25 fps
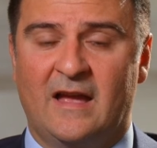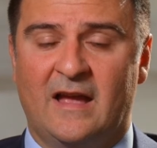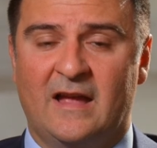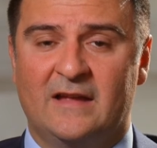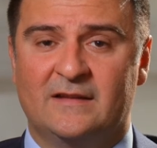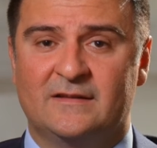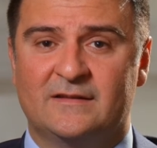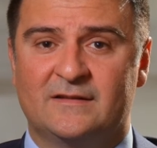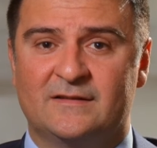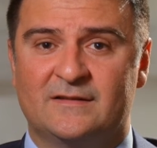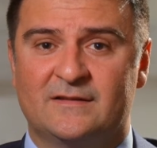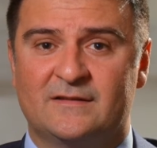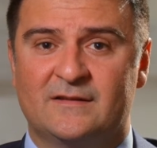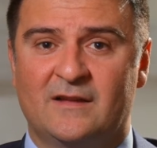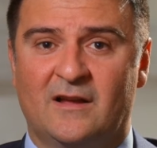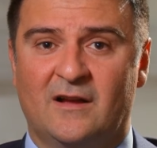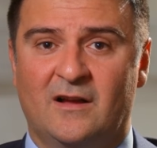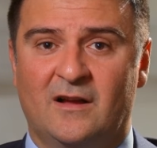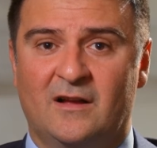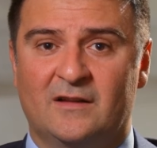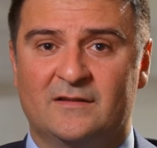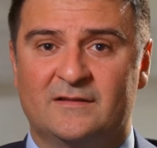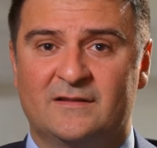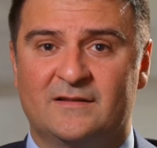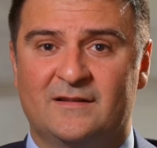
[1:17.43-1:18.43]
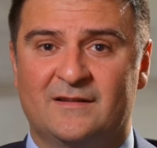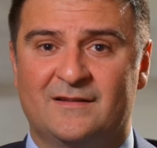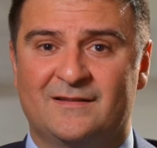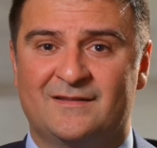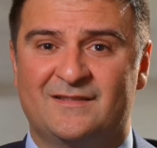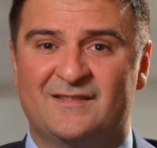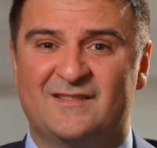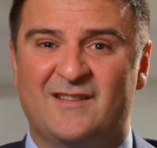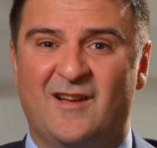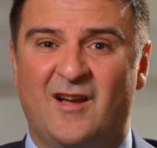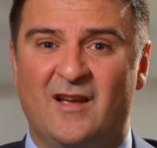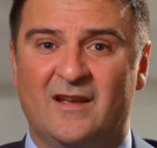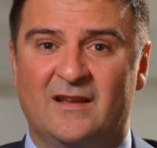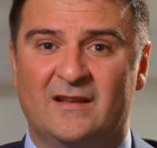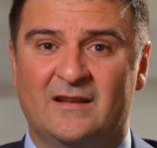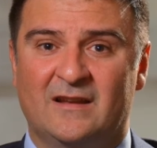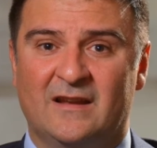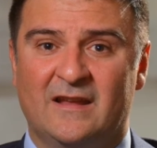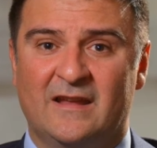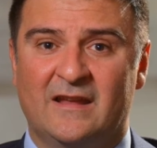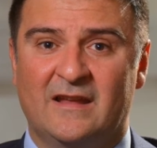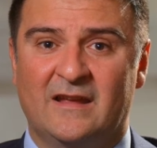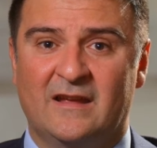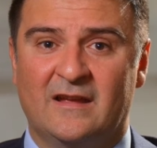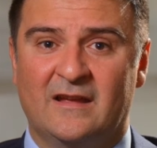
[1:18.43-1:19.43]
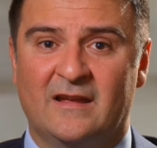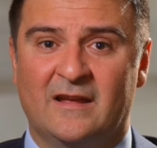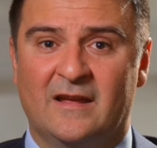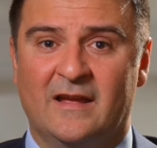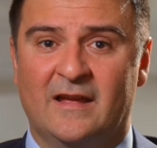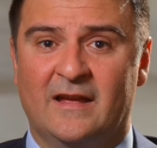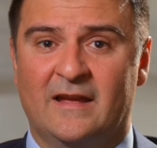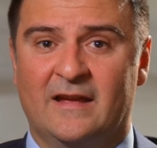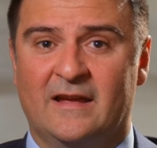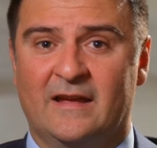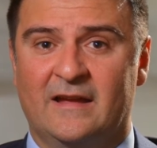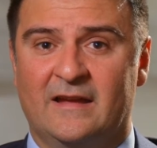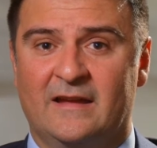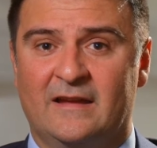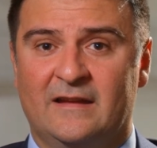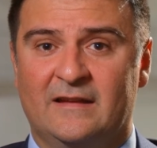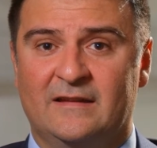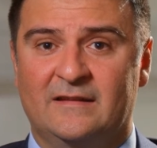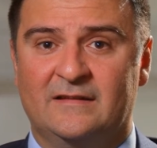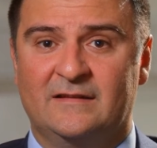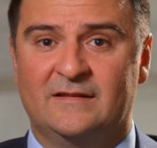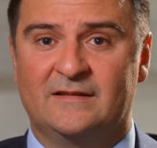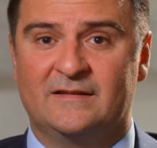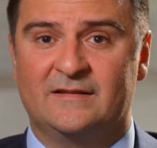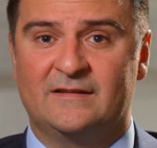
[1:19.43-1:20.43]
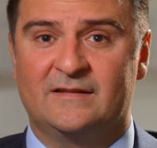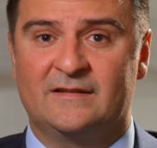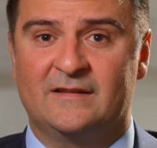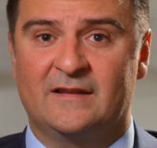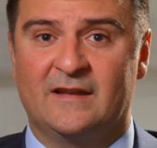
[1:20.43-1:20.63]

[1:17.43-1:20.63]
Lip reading: and to start cycling and